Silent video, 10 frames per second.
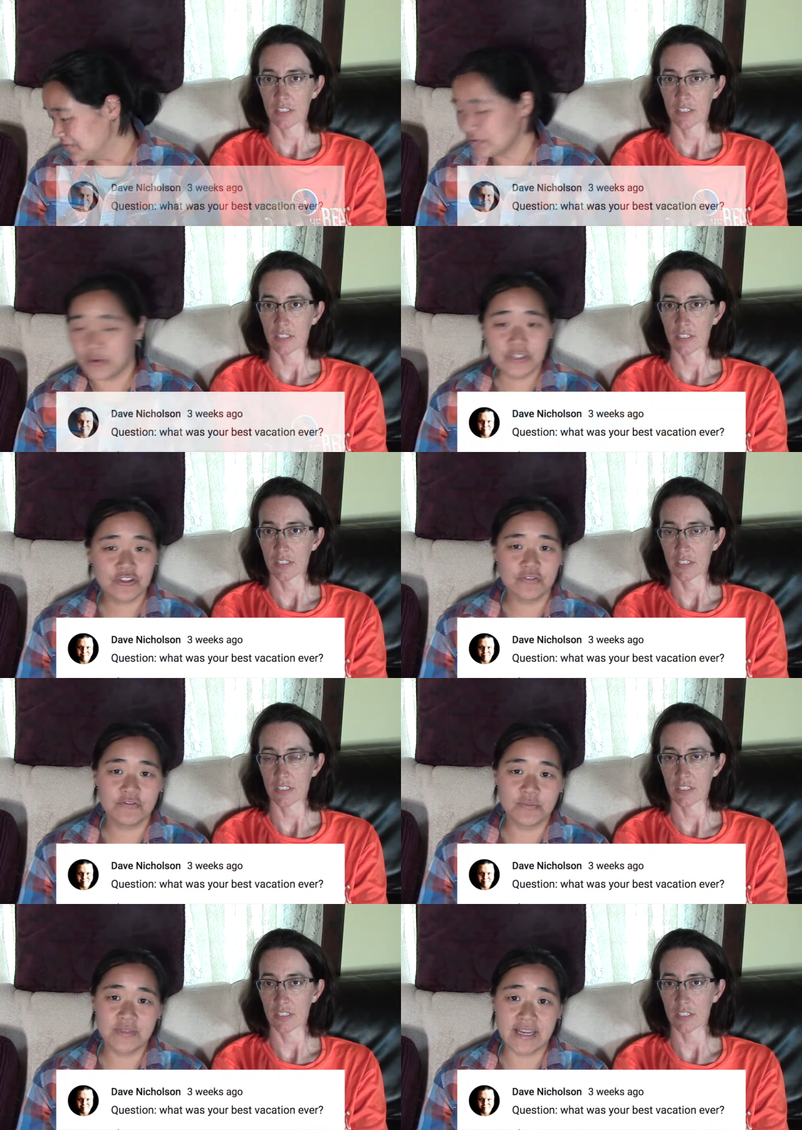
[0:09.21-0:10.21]
Speaker 1: Question
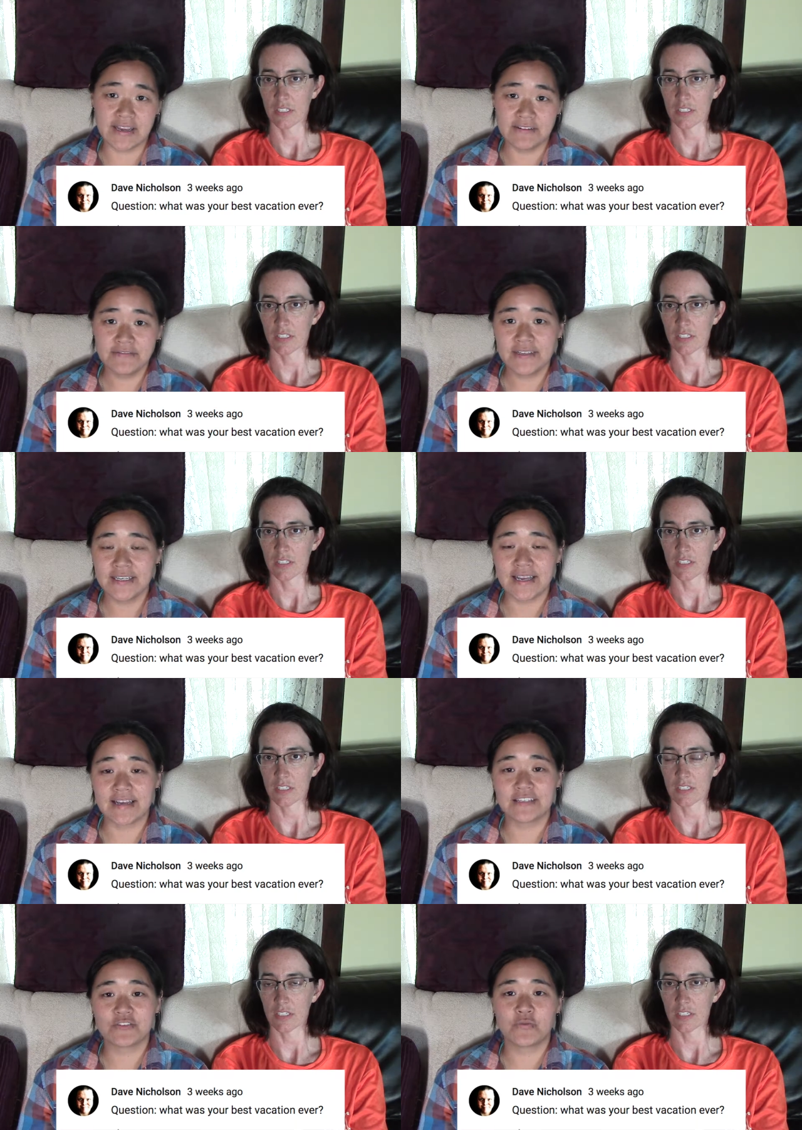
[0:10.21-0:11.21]
from Dave. He
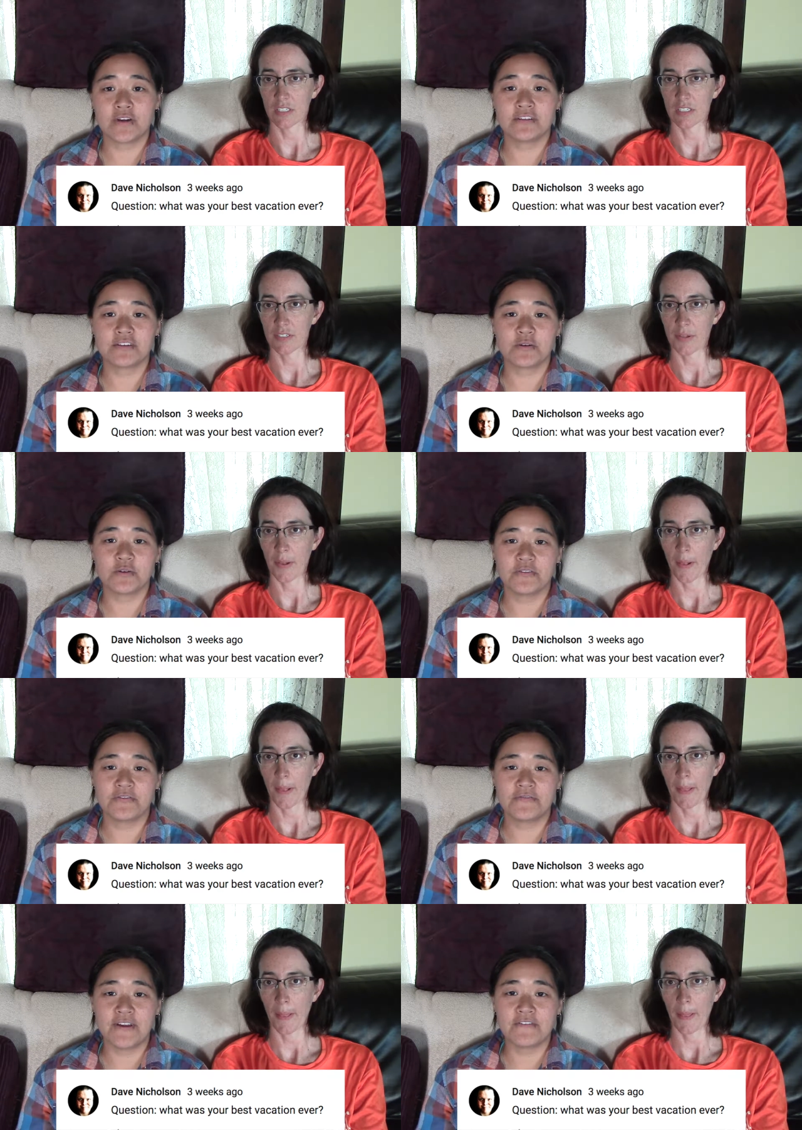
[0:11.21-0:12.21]
asks, what is our
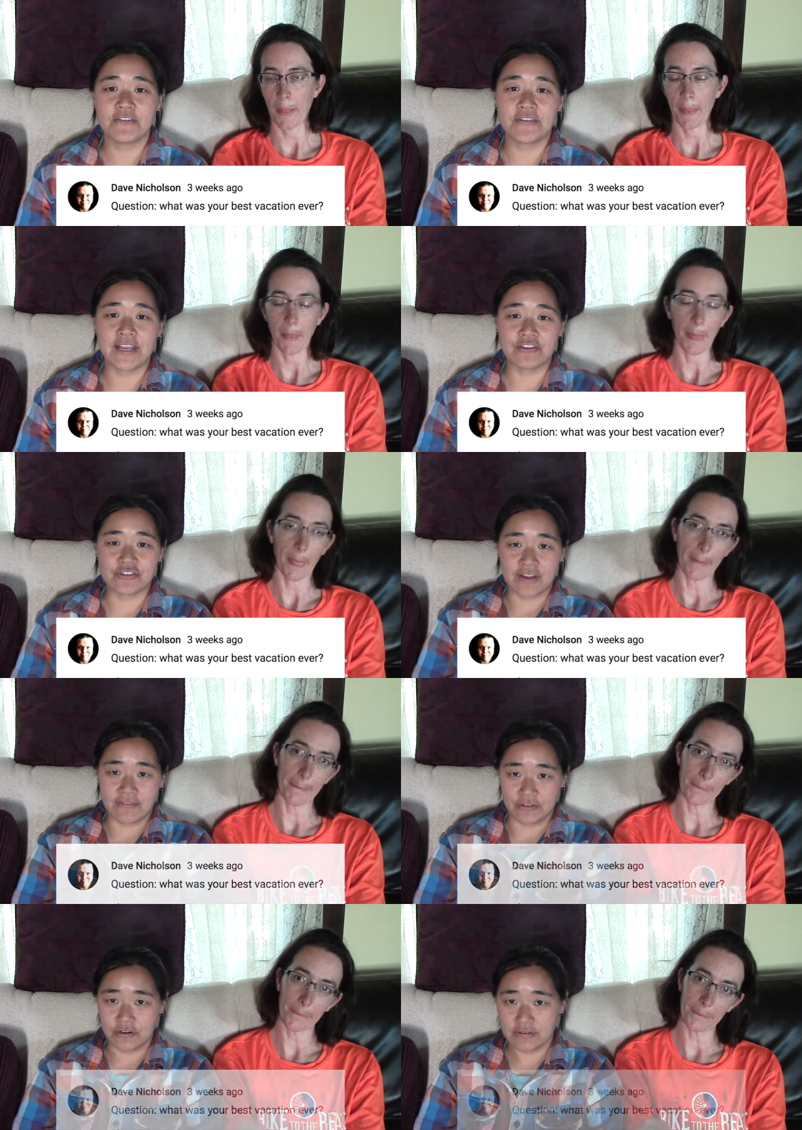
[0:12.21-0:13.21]
favorite vacation
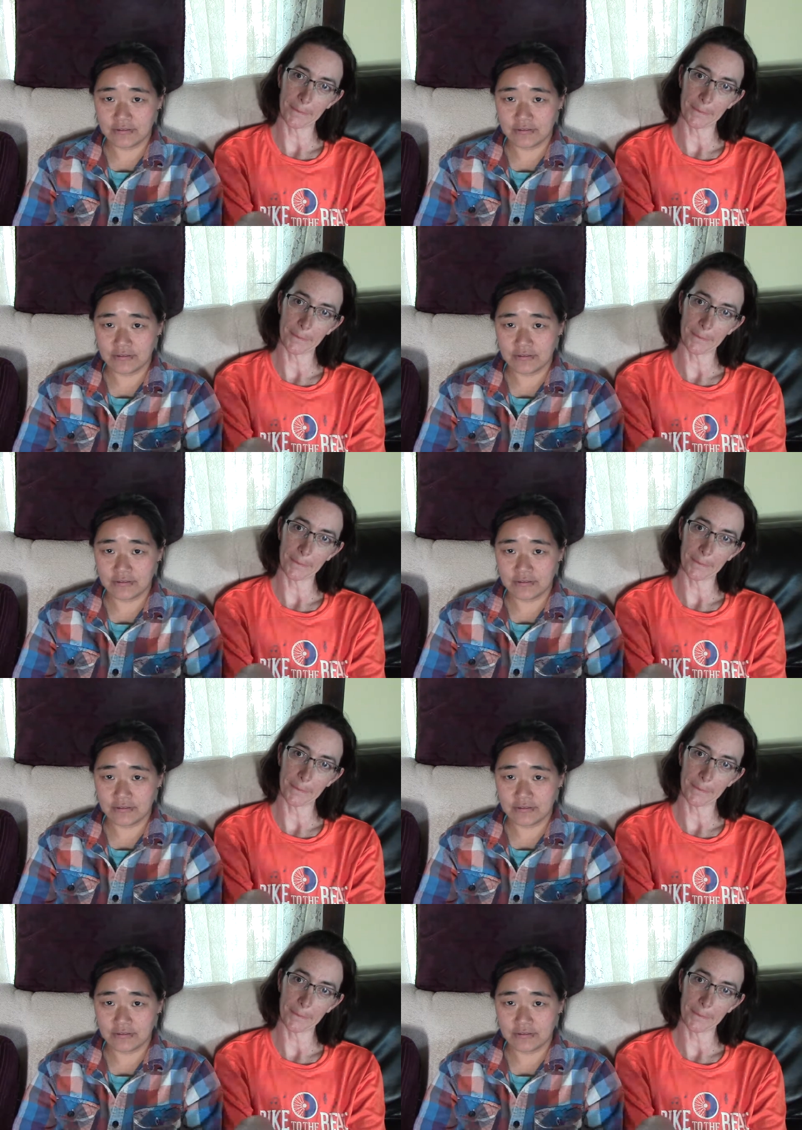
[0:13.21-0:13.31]
ever?